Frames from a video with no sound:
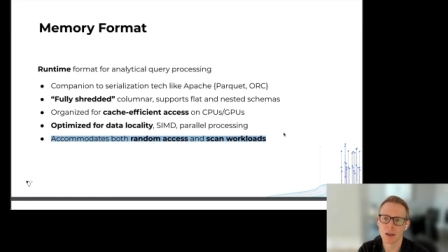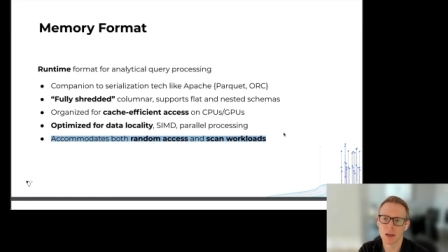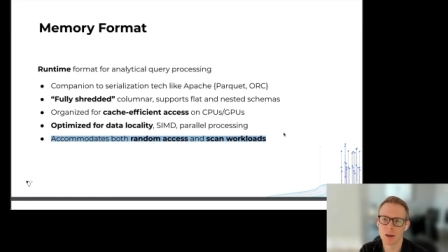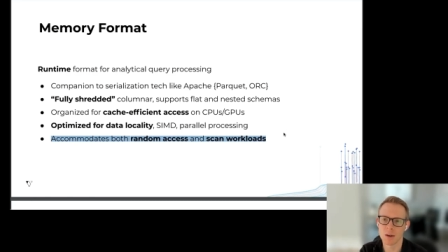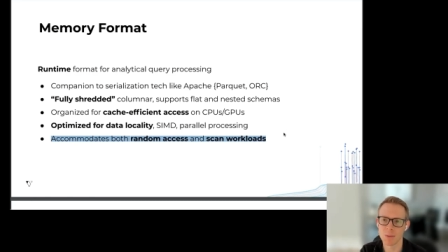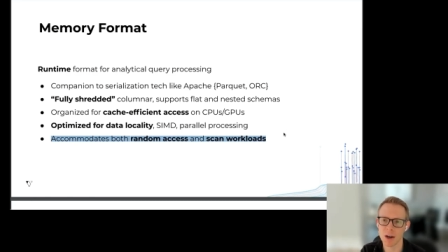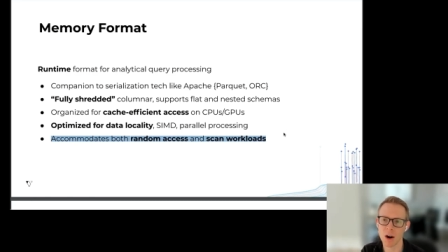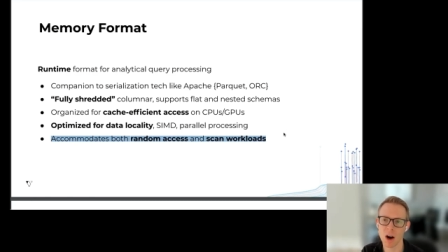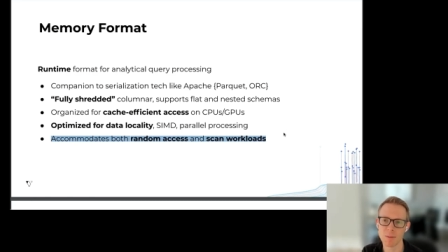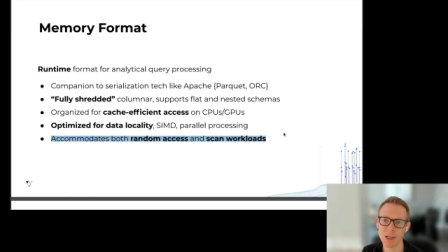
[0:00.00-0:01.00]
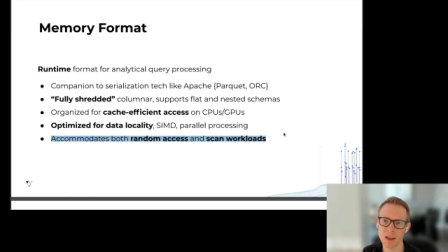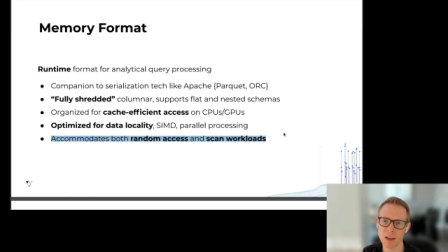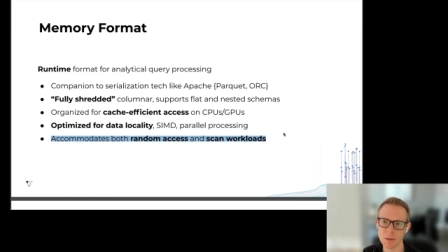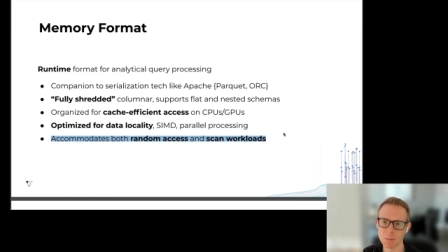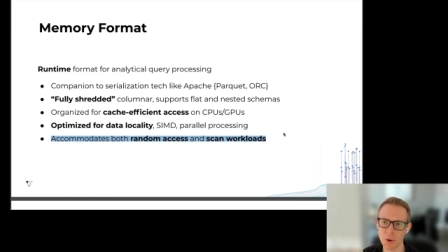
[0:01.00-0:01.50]
um,
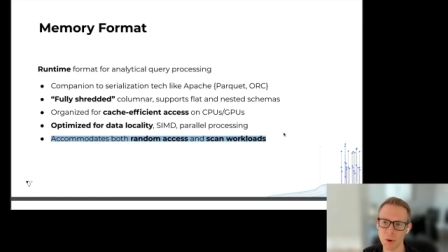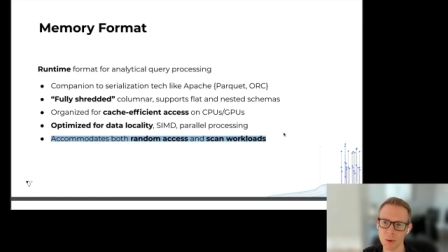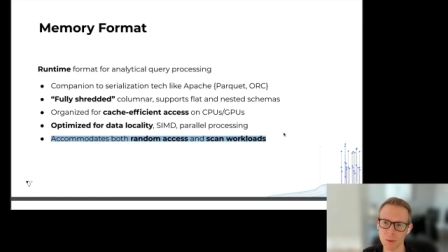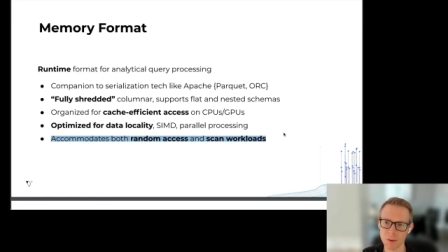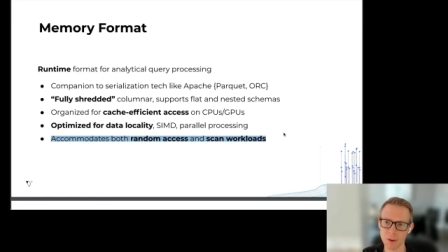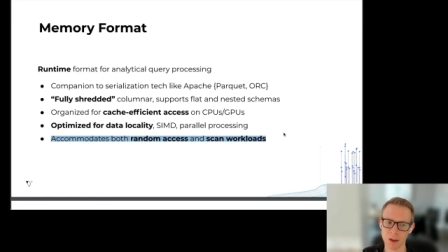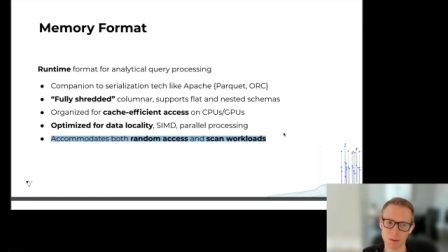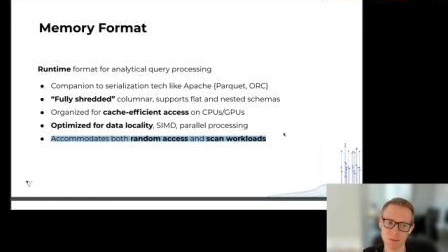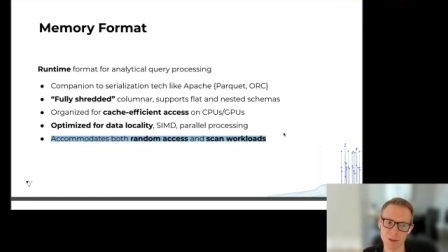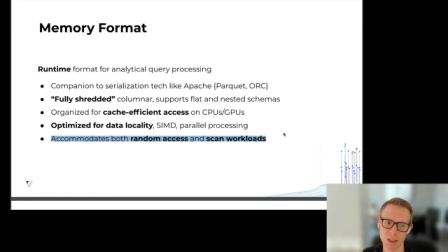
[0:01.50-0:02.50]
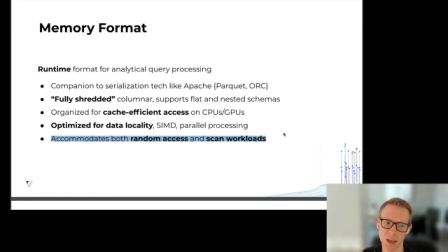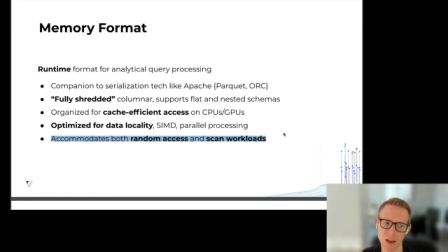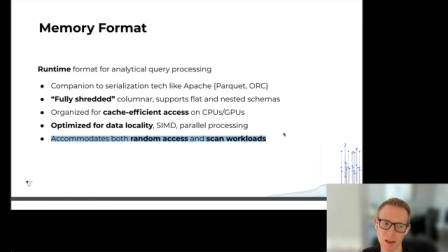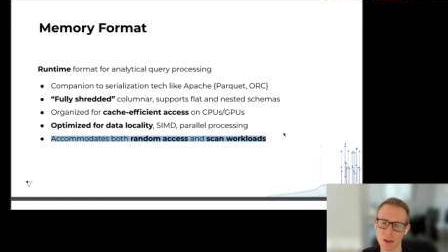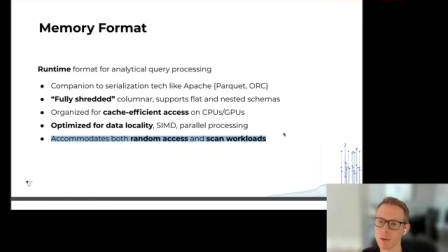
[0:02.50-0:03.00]
accommodate both um,
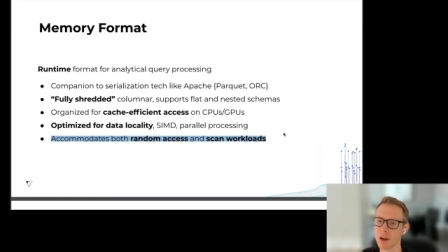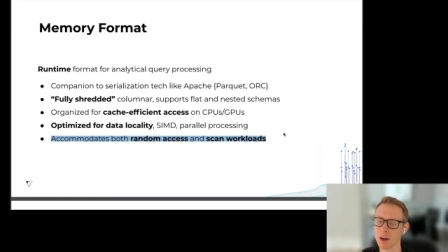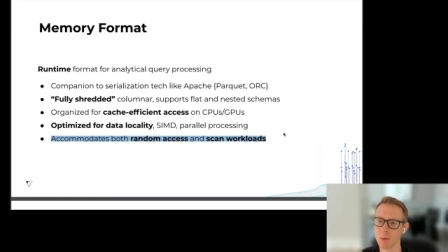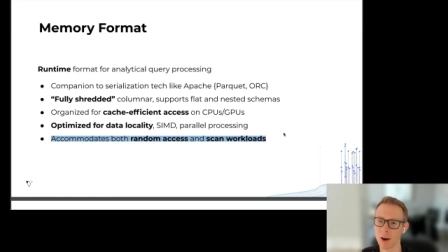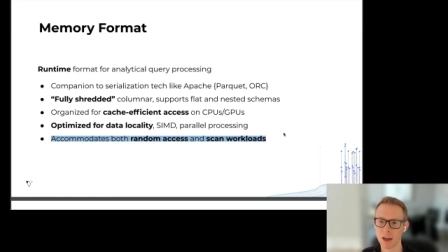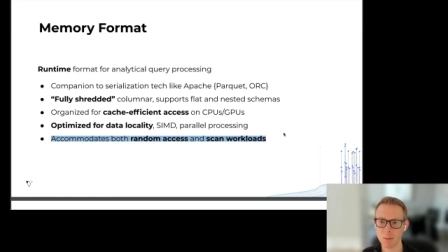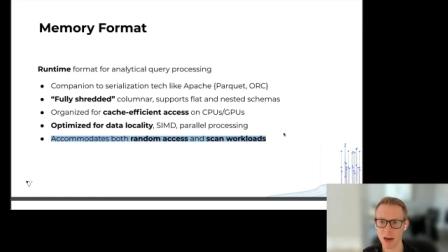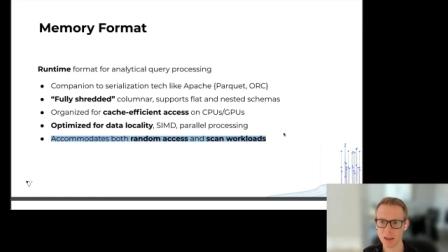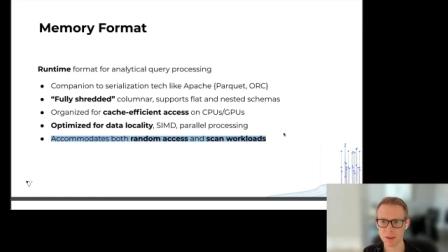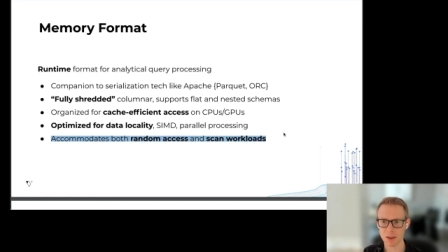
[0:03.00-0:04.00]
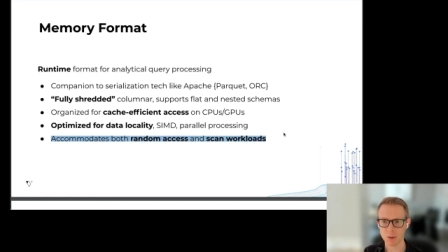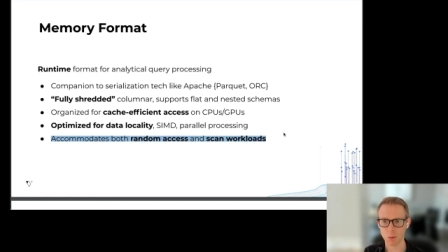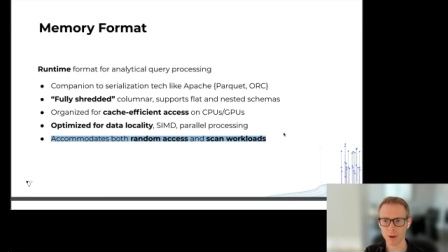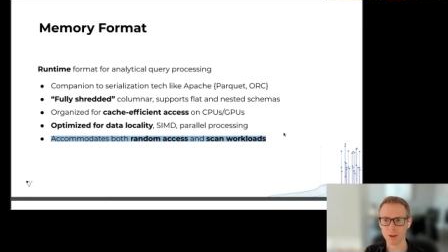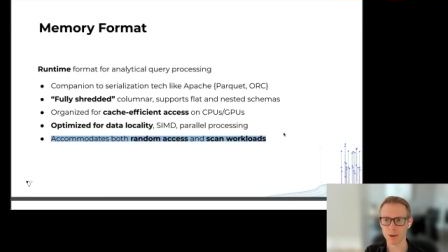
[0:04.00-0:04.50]
scan and, and random access
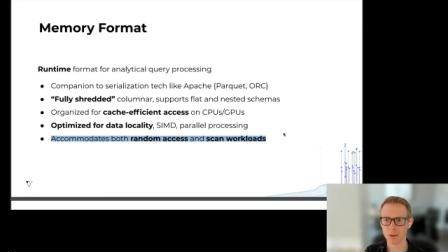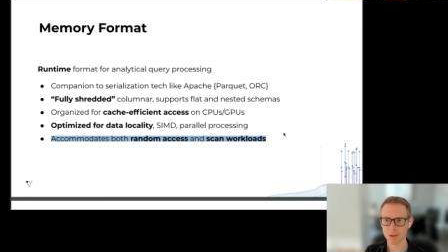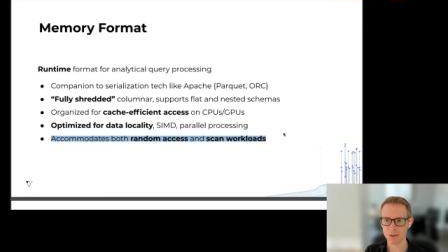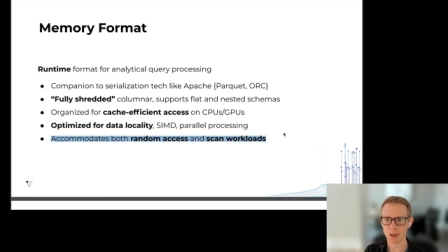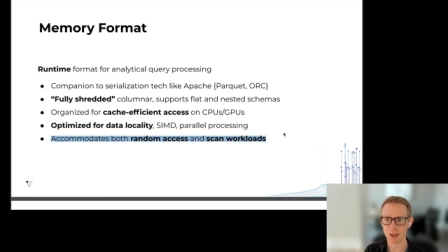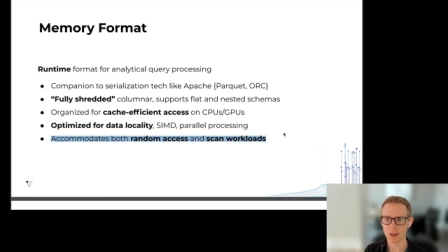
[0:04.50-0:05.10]
workloads.